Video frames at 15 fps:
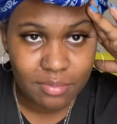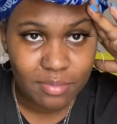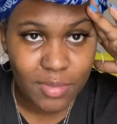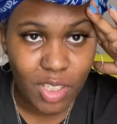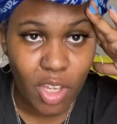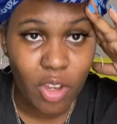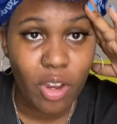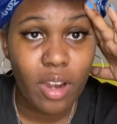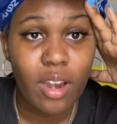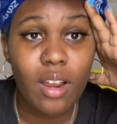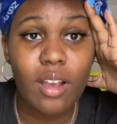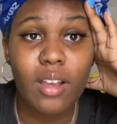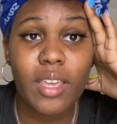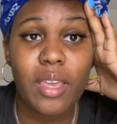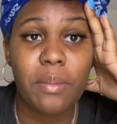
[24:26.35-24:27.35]
Your
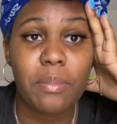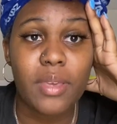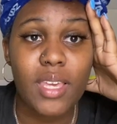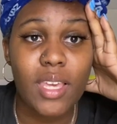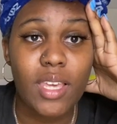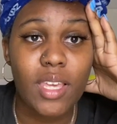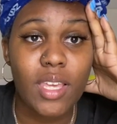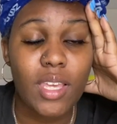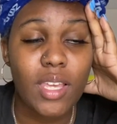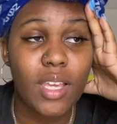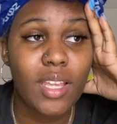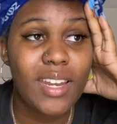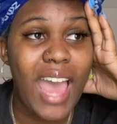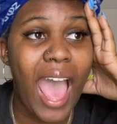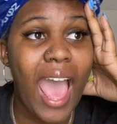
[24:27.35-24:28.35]
girl can be
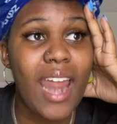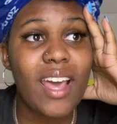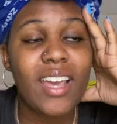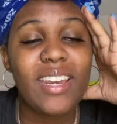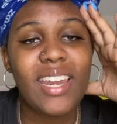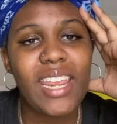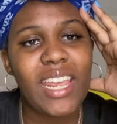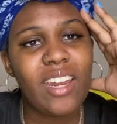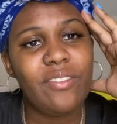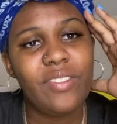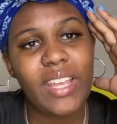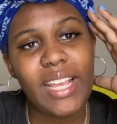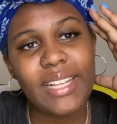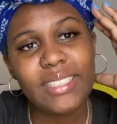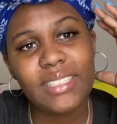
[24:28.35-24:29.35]
not a negative
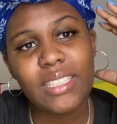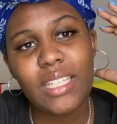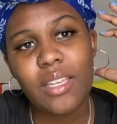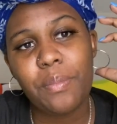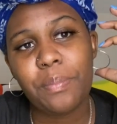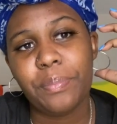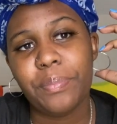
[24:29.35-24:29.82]
Nancy,